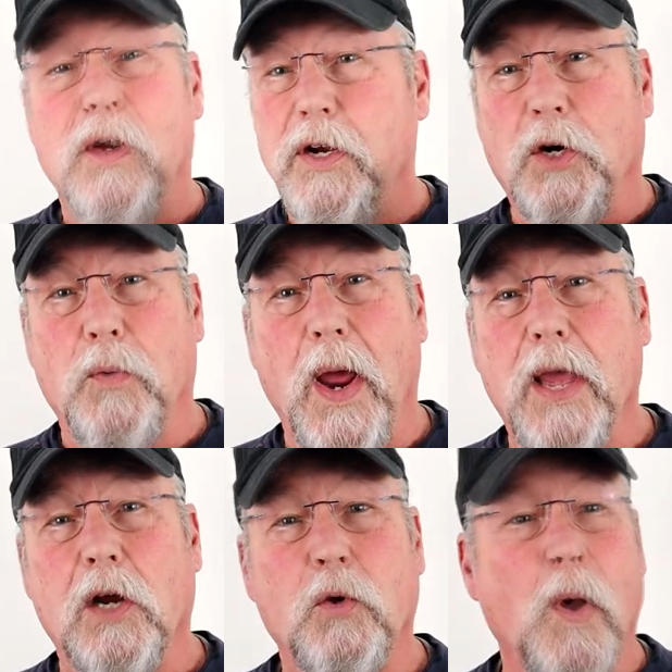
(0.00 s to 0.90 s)
Your
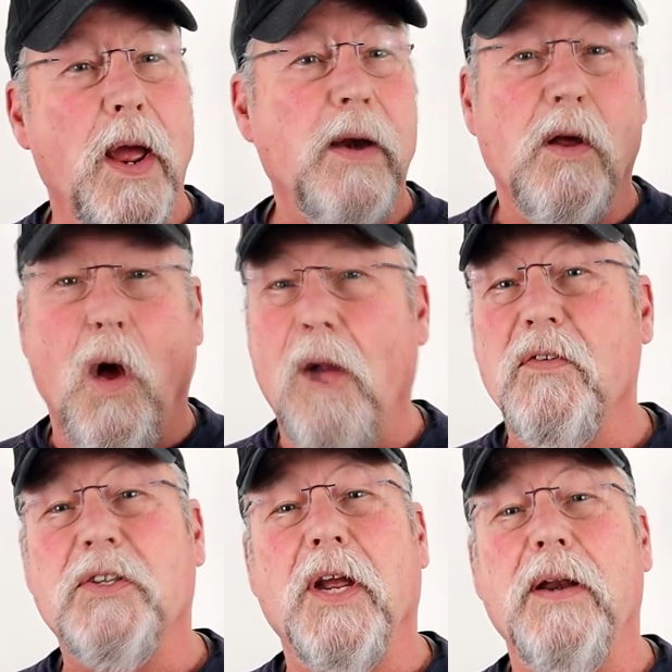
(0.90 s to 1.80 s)
regular run all
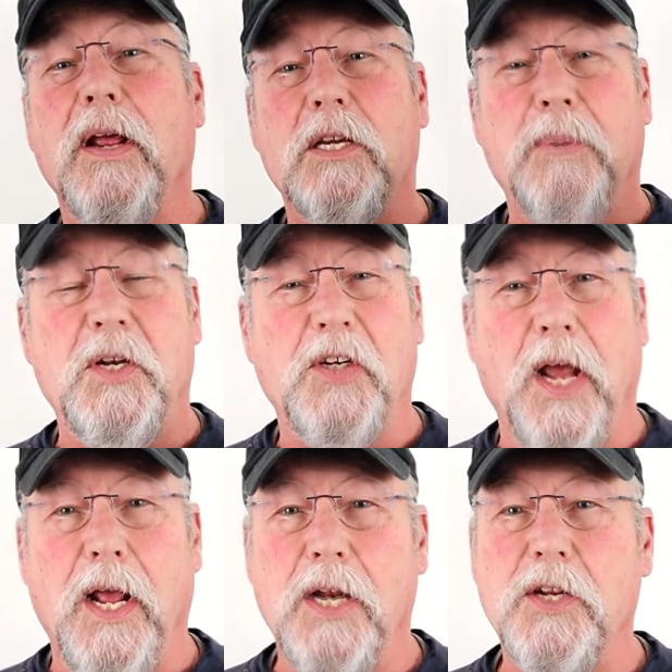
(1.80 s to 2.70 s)
of a sudden has been
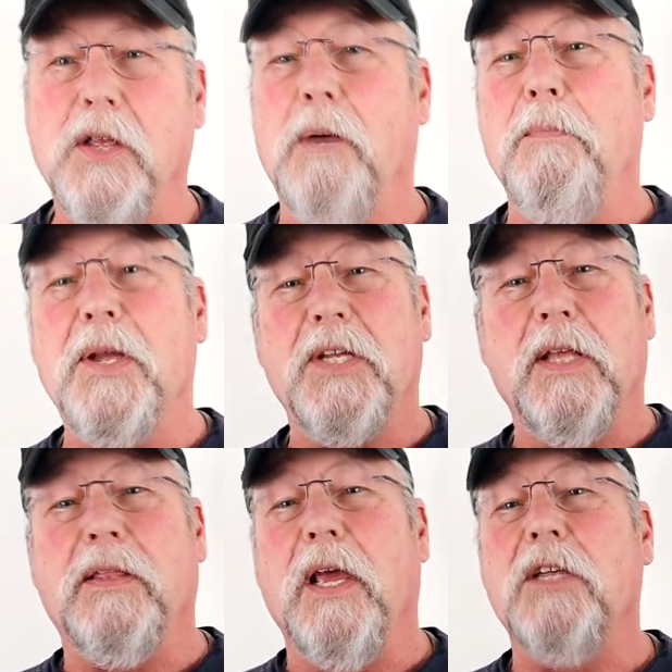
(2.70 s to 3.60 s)
changed. They're
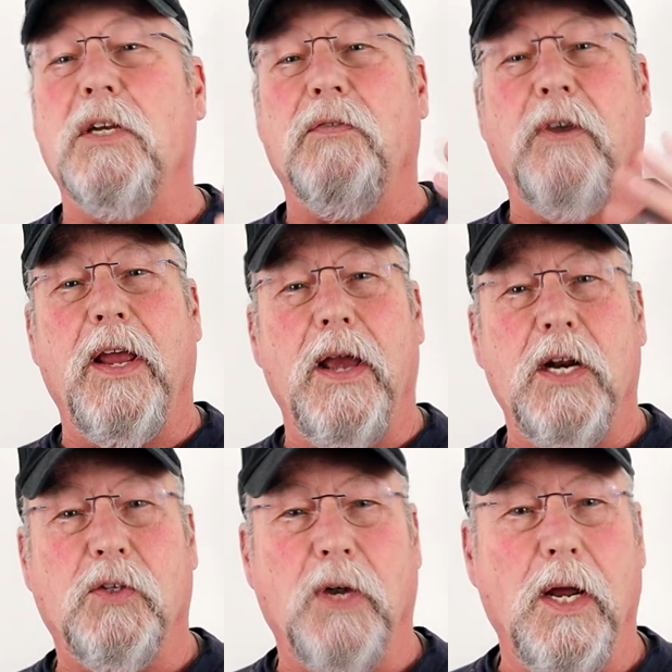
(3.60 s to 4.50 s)
missing things. They're
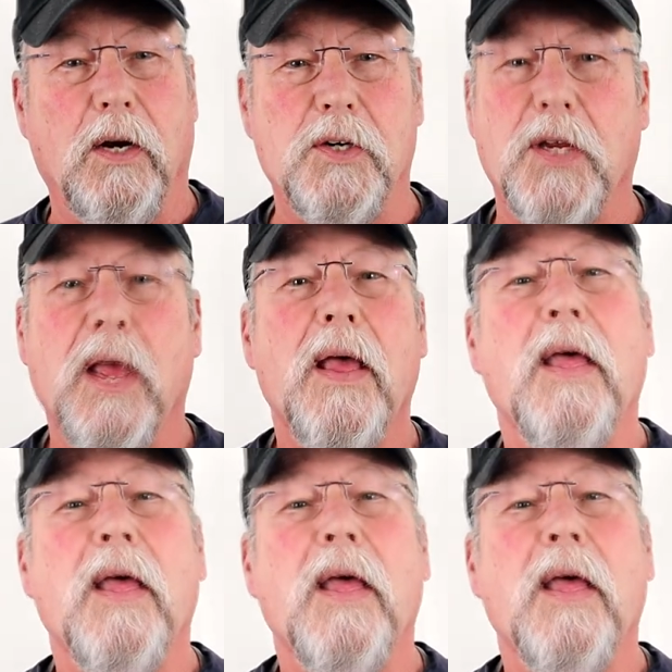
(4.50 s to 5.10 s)
forgetting trailers.